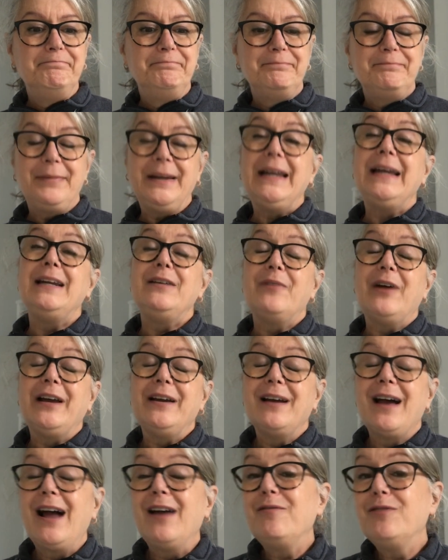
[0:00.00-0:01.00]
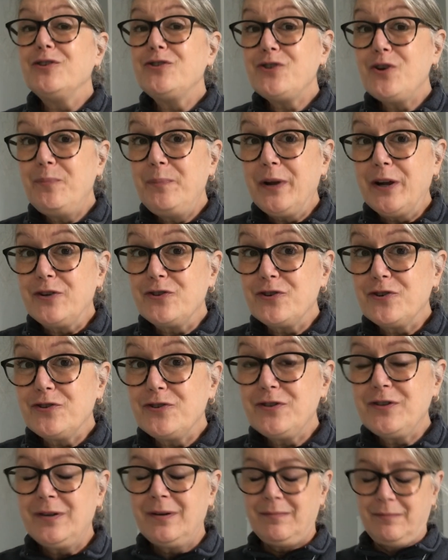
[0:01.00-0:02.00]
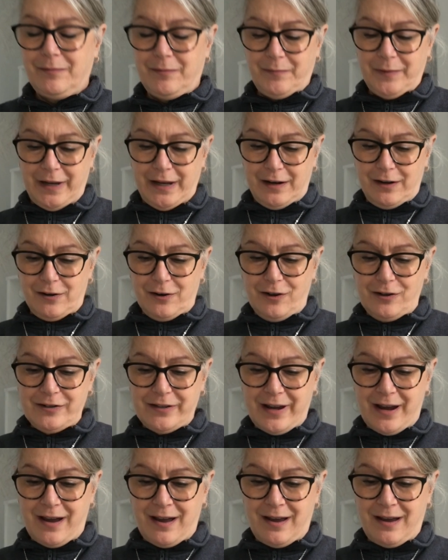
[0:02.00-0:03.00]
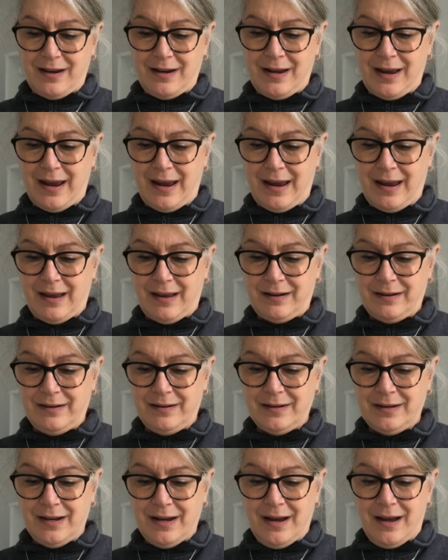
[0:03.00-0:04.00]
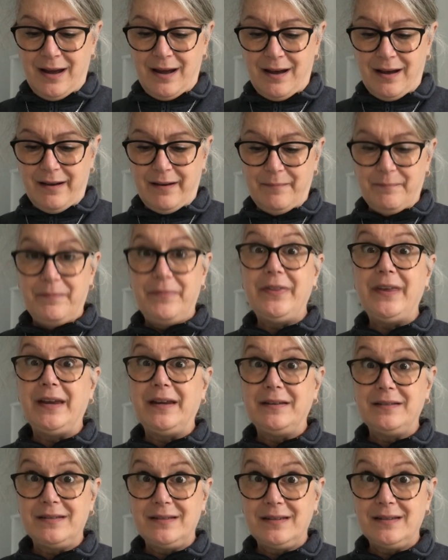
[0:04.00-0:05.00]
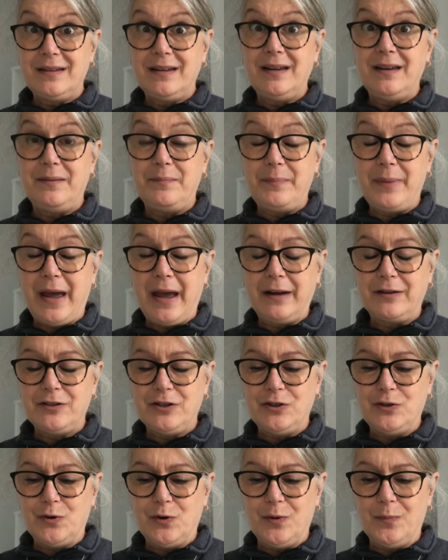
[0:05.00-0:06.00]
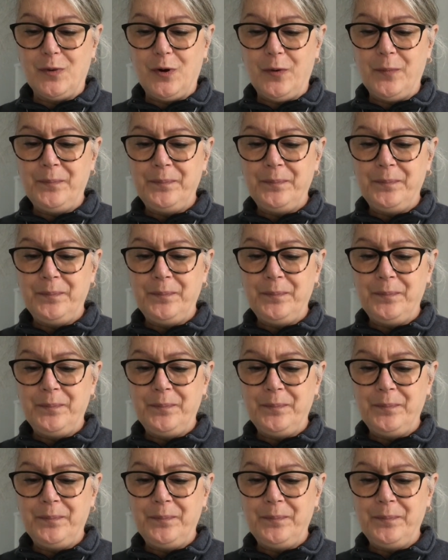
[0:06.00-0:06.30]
But anyway, I will show pictures when we get it all done and things get back to normal.